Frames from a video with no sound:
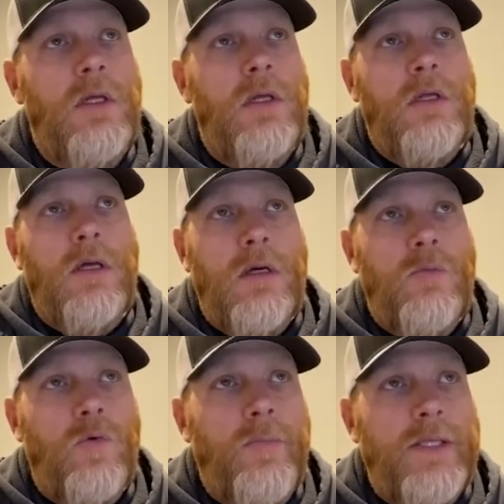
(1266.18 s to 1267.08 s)

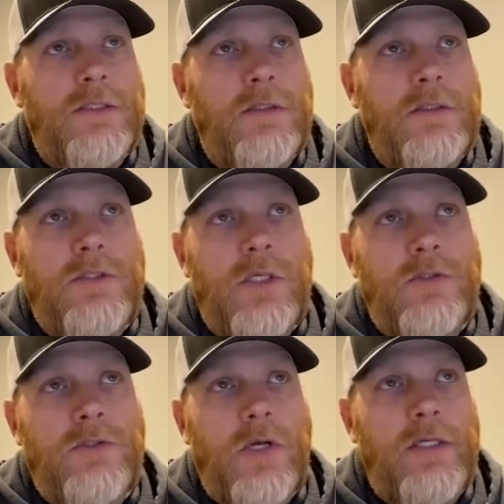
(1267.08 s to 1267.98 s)
We're basically just
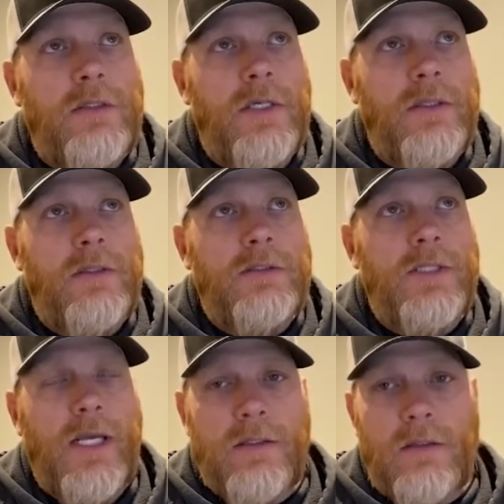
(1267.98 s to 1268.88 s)
trying to get the
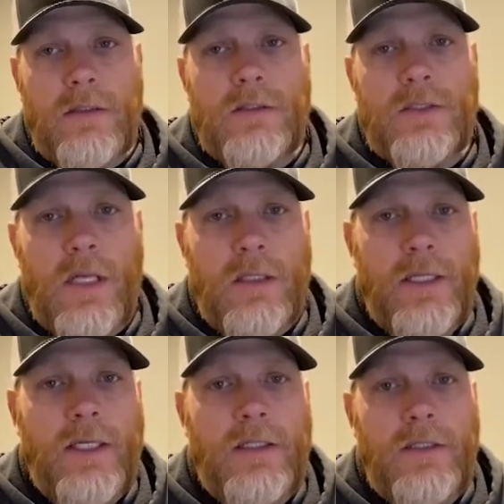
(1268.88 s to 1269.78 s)
sand
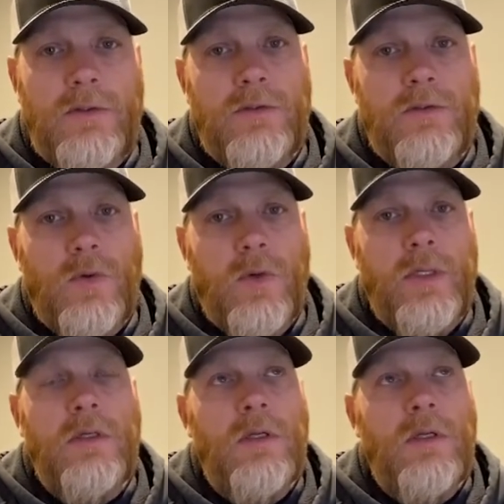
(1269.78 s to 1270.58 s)
consolidated into the joint.